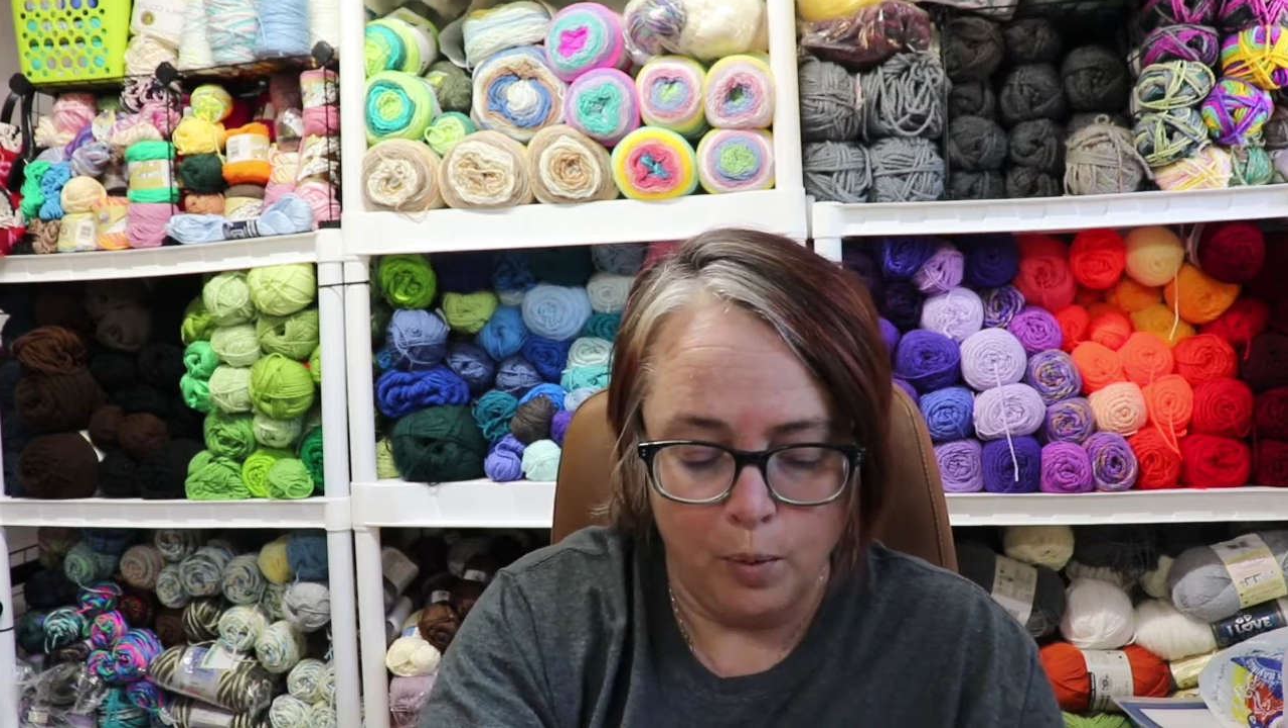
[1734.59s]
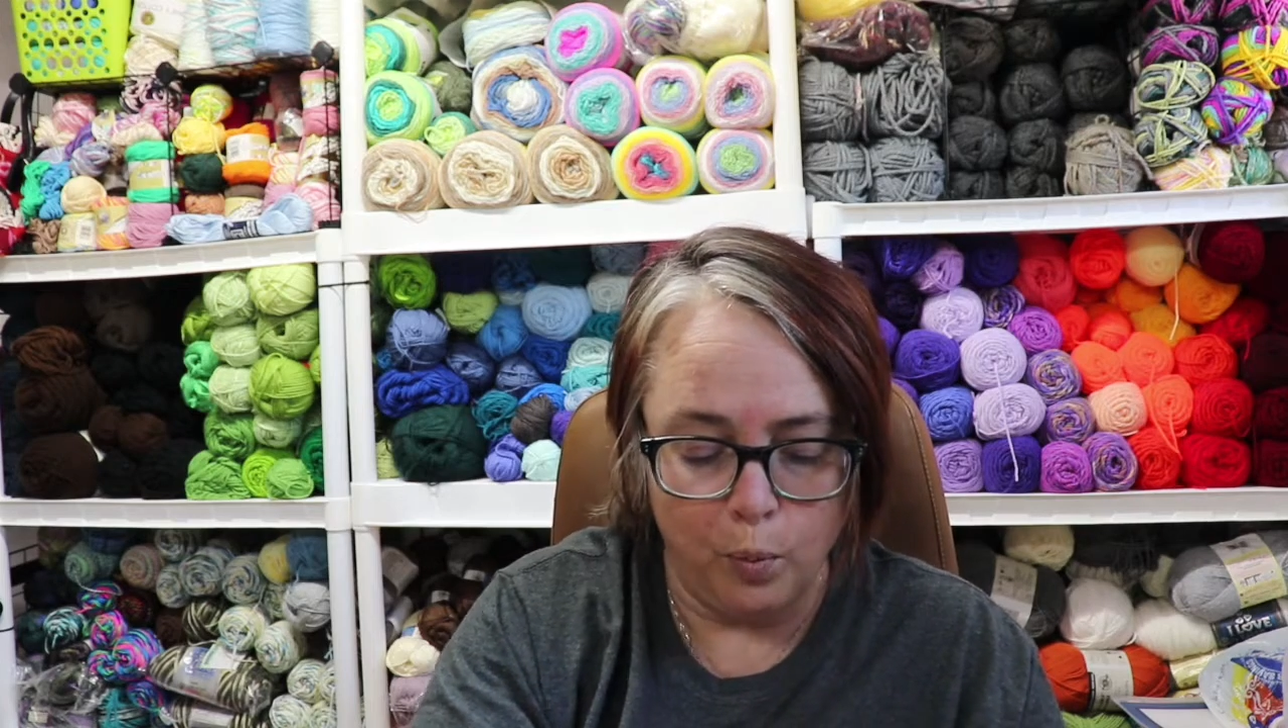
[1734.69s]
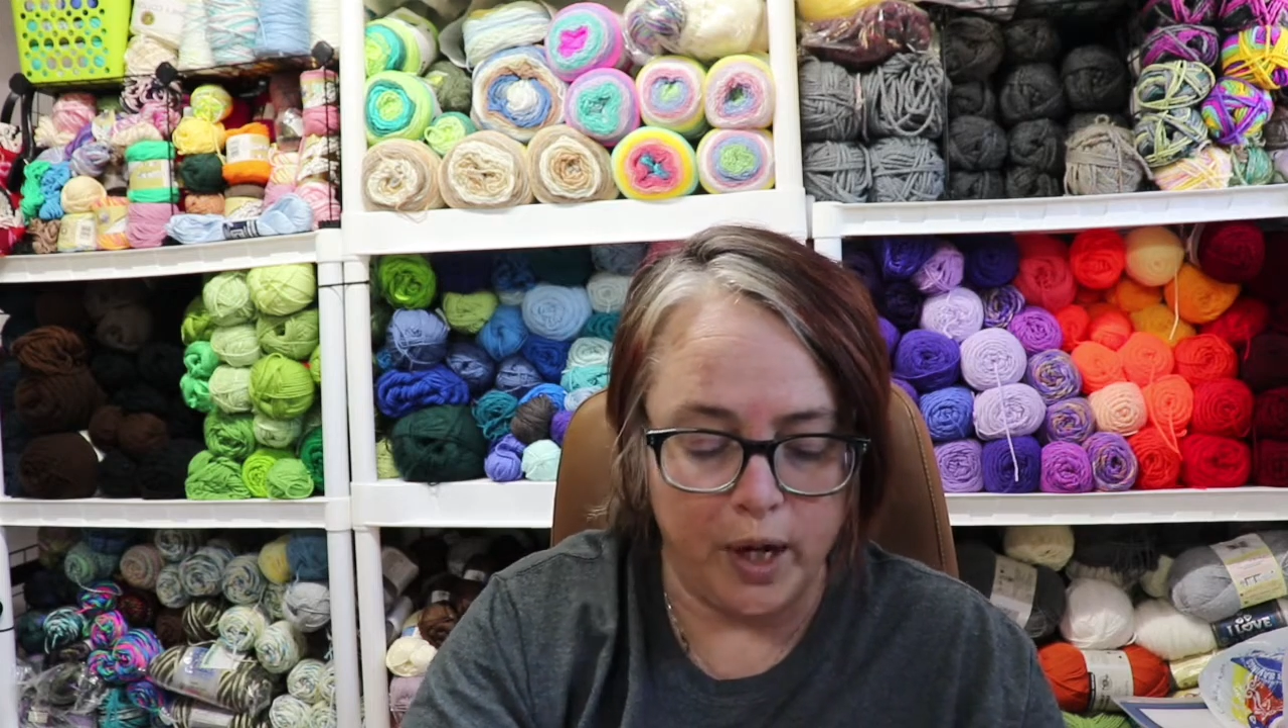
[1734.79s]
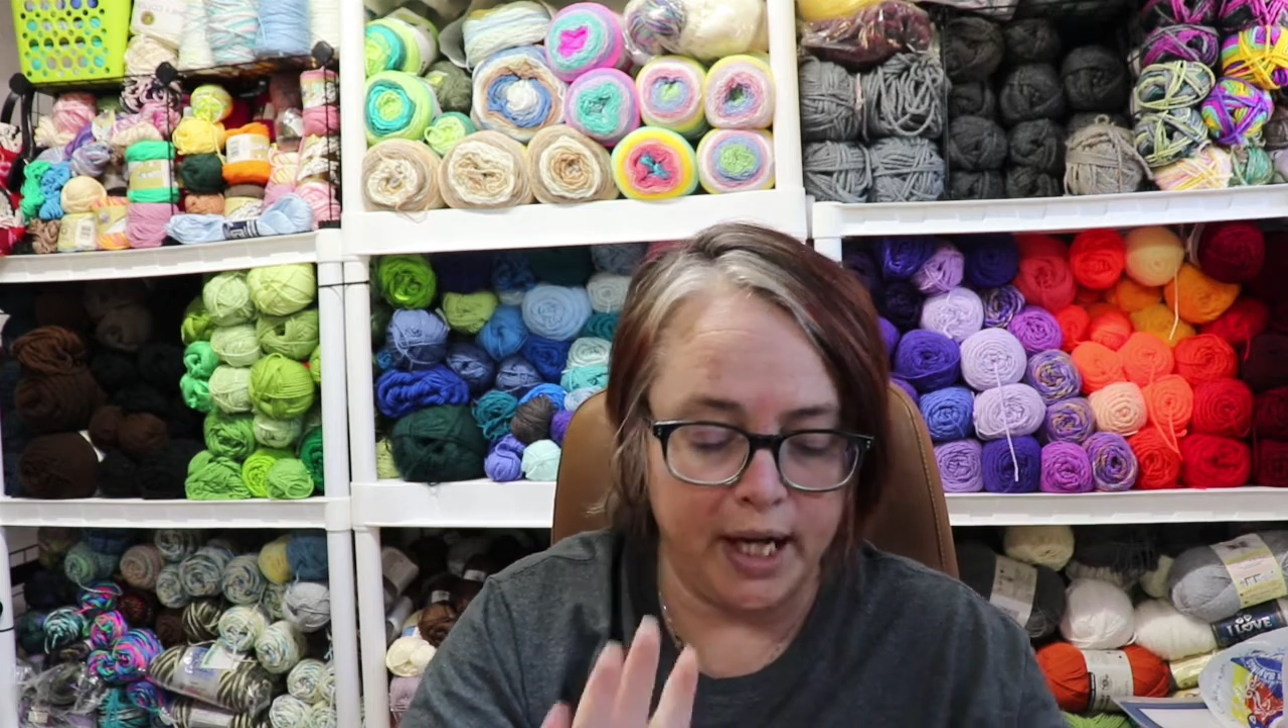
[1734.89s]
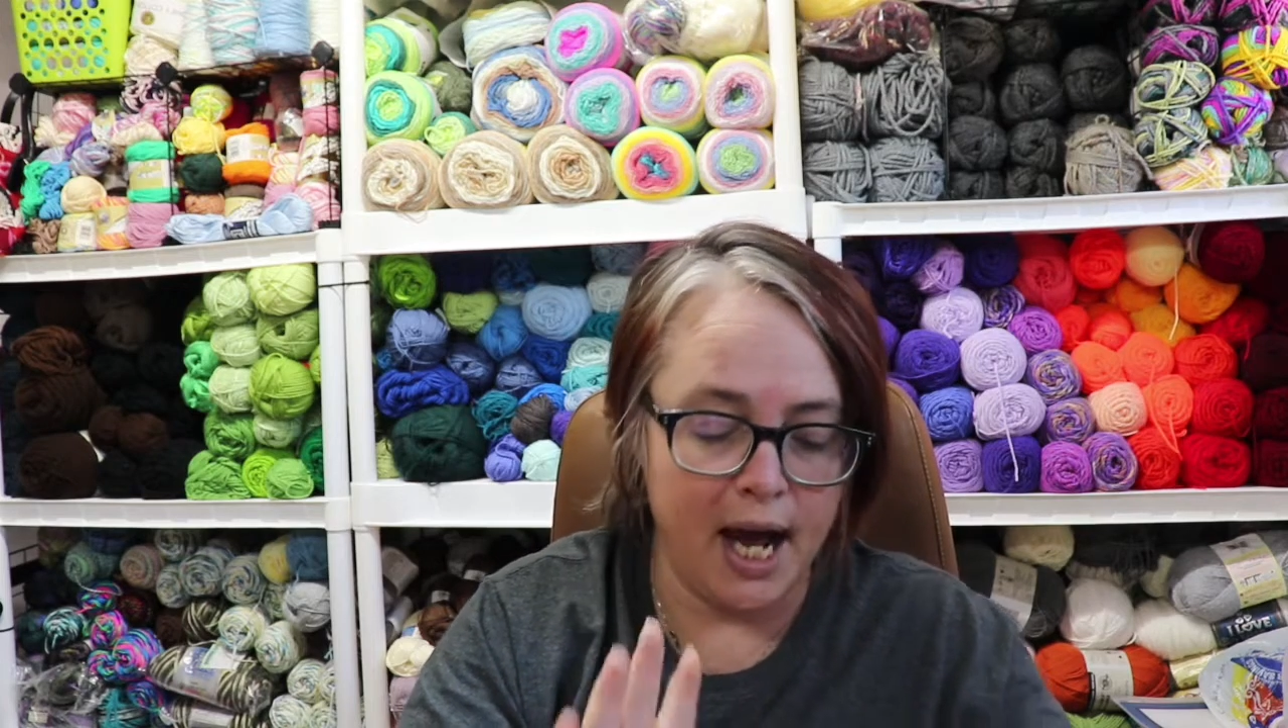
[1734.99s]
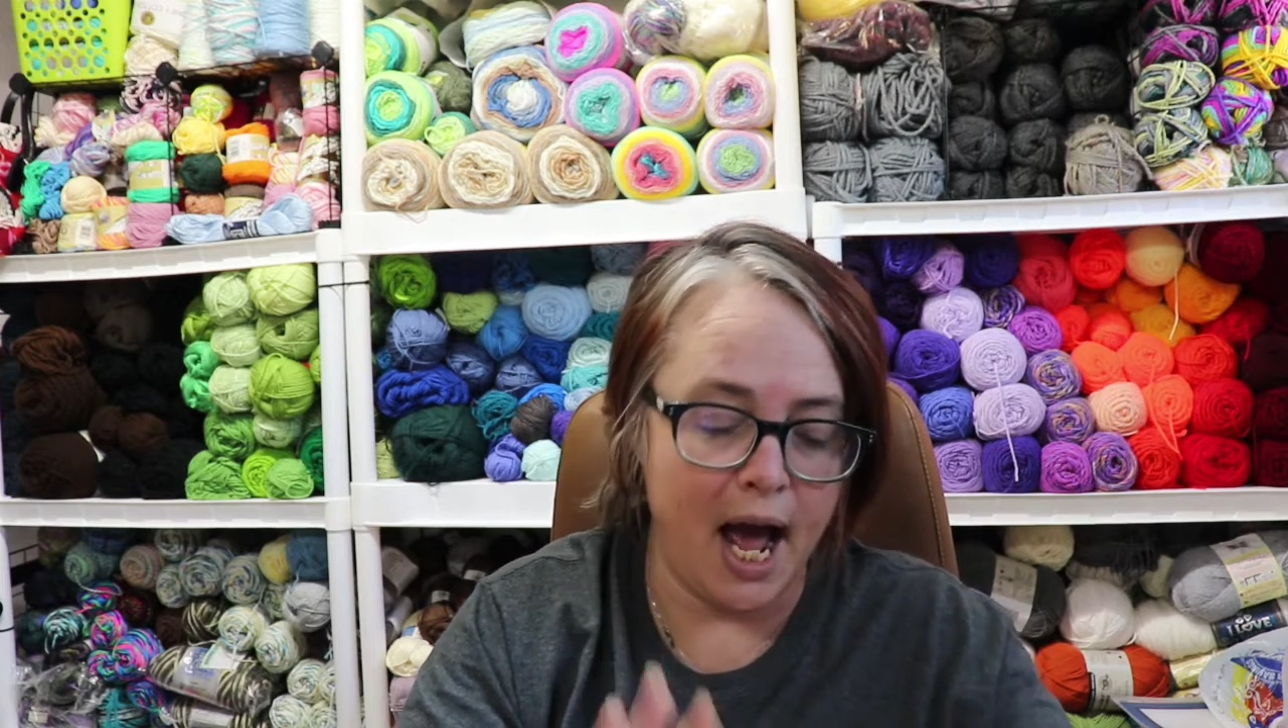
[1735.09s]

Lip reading: when